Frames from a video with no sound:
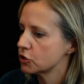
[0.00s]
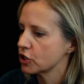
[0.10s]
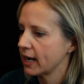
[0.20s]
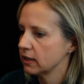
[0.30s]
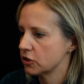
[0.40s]
the
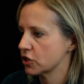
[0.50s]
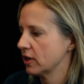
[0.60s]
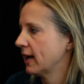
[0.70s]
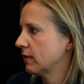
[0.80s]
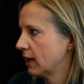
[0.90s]
challenge,
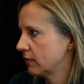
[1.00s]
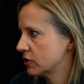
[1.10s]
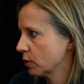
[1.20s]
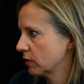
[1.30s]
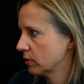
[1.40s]
and I have a
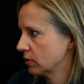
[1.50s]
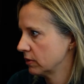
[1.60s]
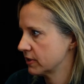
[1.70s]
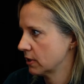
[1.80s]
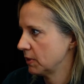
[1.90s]

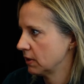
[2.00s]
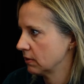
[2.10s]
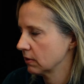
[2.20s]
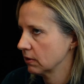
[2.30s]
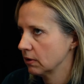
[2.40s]
12-year-old who's going to
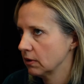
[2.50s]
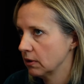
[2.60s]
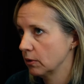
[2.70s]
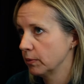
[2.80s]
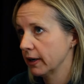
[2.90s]
be,
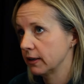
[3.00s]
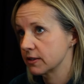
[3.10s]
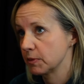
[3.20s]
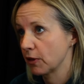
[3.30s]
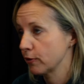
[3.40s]
he's going
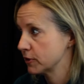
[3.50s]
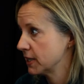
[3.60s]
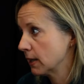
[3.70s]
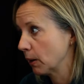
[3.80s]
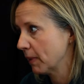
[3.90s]
to be
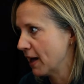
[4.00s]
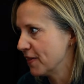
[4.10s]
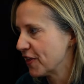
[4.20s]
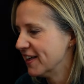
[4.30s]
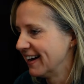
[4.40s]
13 in a
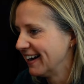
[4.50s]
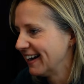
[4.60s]
month.